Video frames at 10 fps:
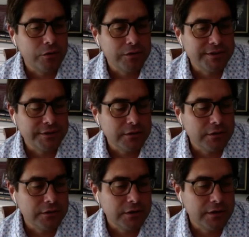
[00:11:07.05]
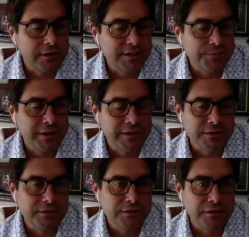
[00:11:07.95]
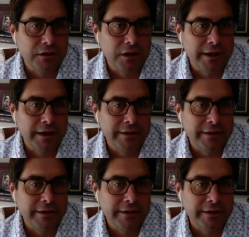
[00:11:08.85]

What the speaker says: Is there expansion to the line,